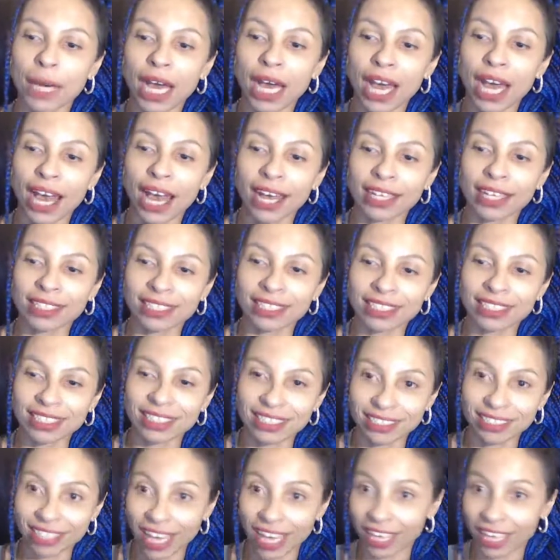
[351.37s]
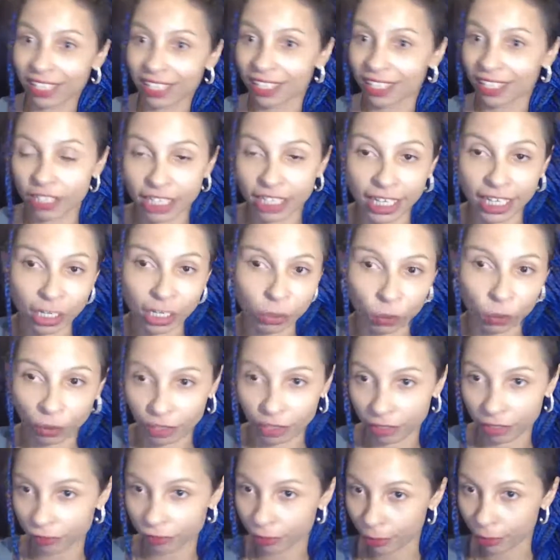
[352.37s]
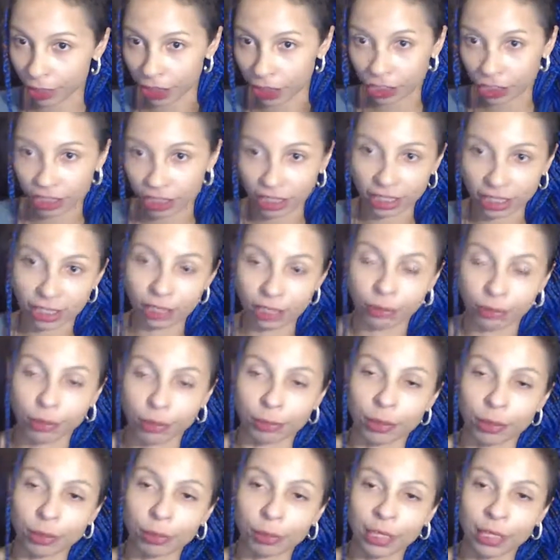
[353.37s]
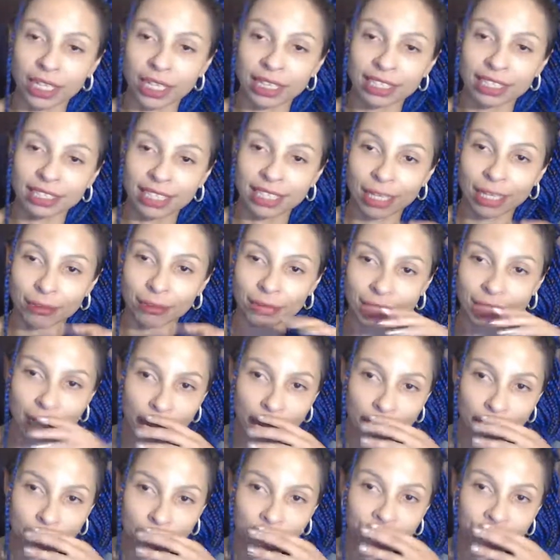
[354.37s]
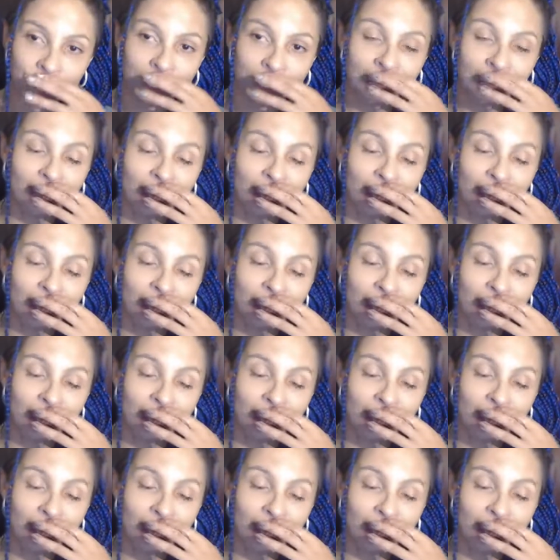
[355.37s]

and like get all the information in the moment. But at the same time,